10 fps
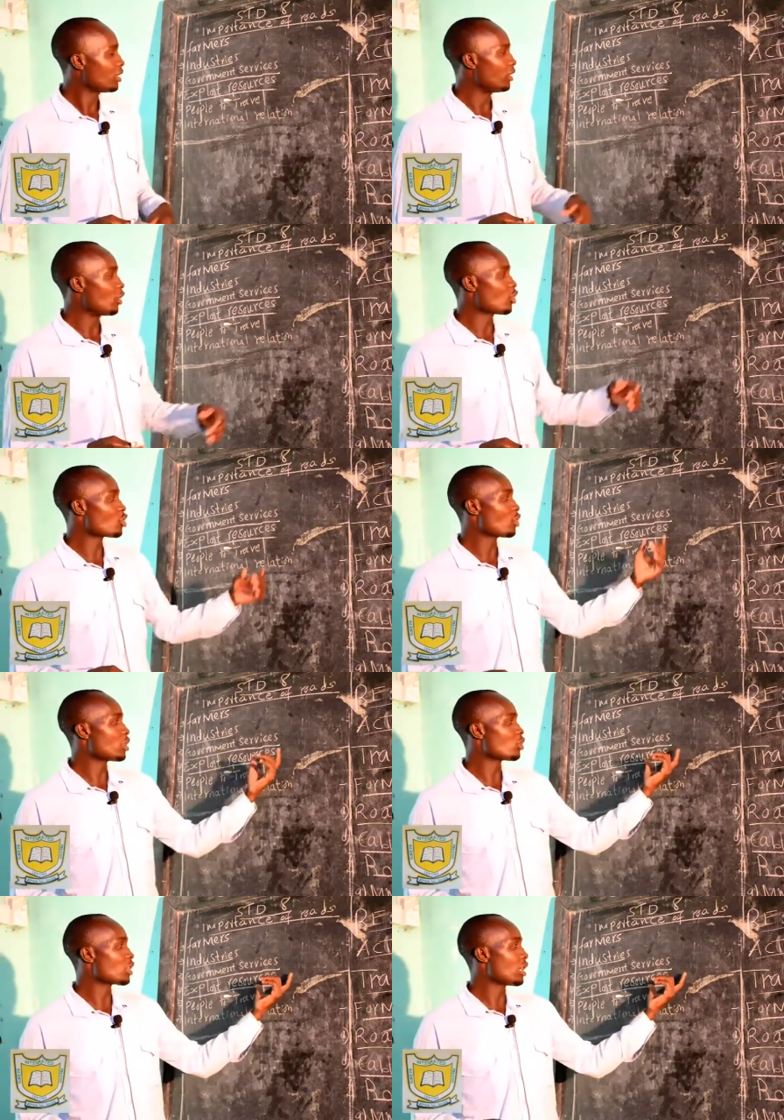Then also we are
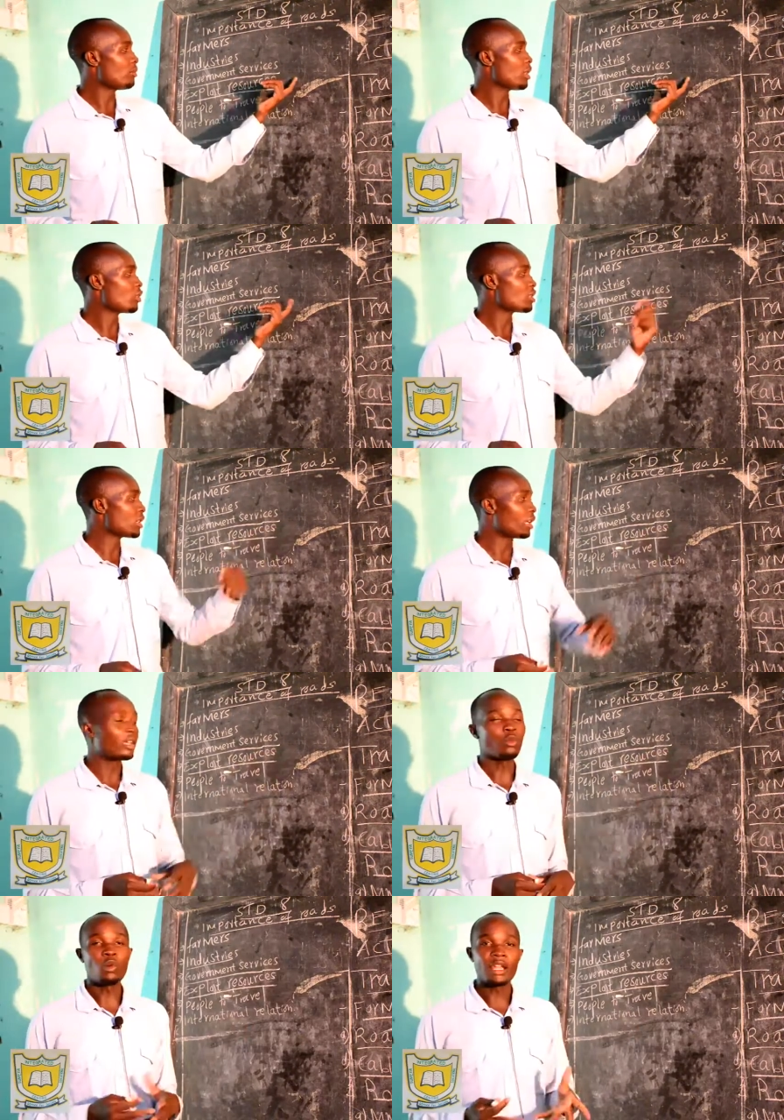talking about
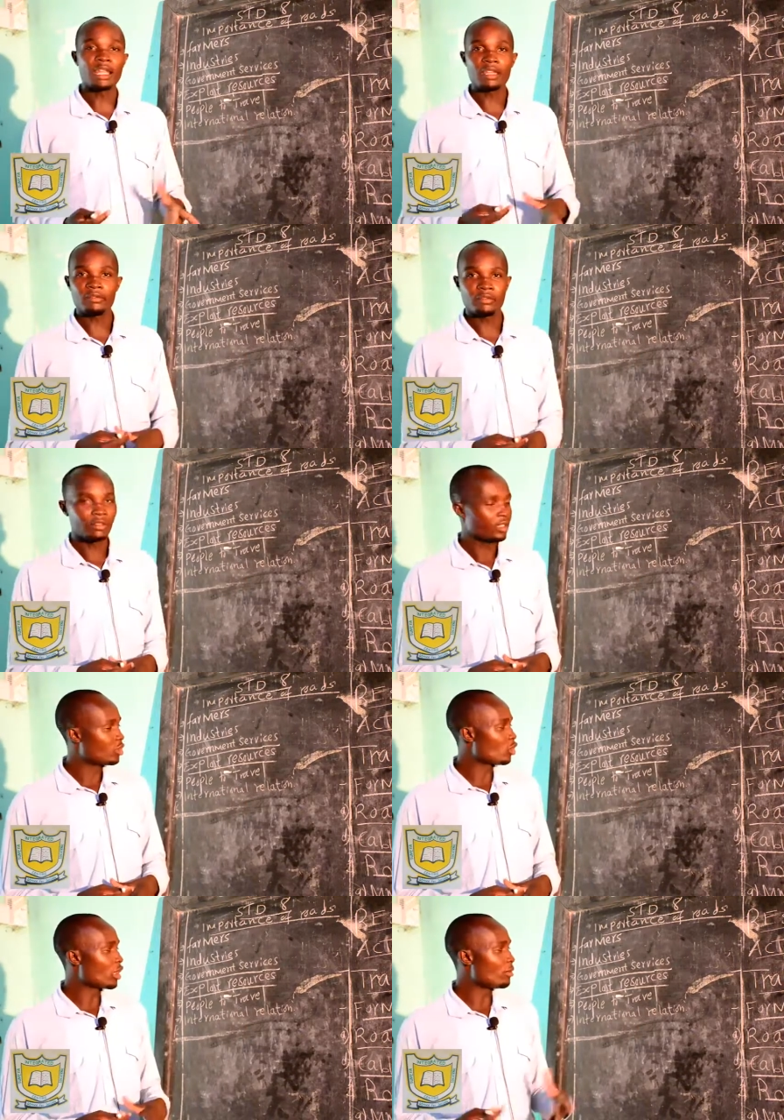wildlife,
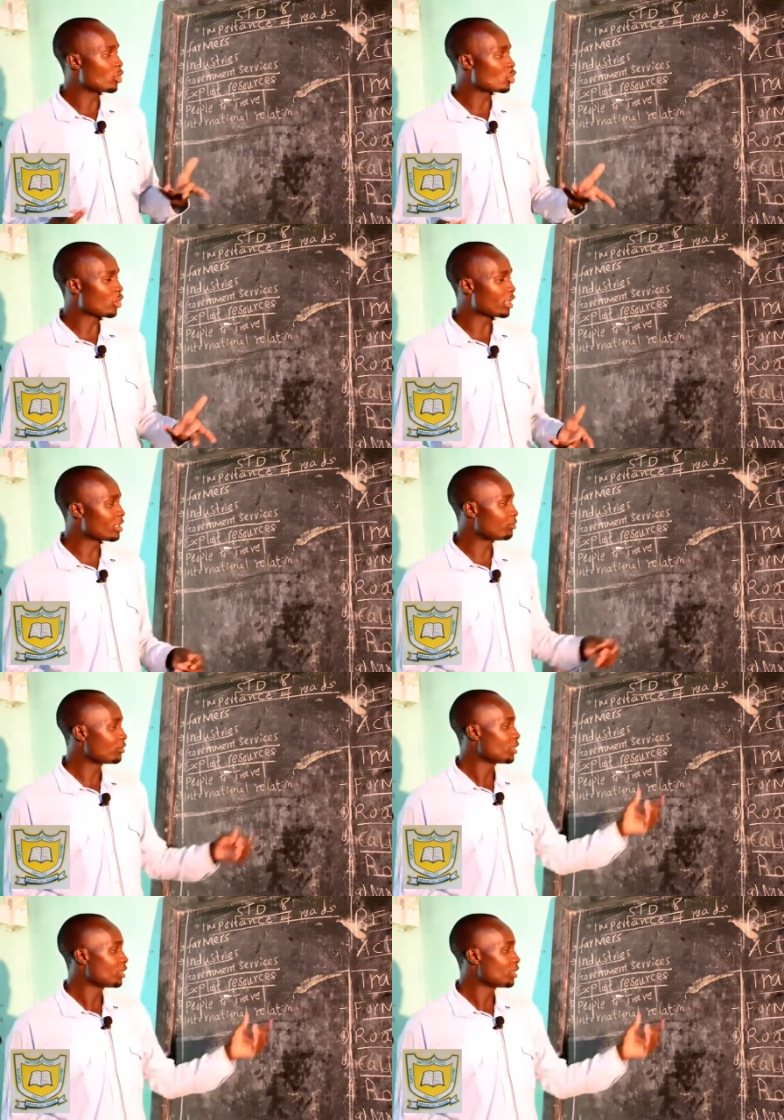talk about tourism.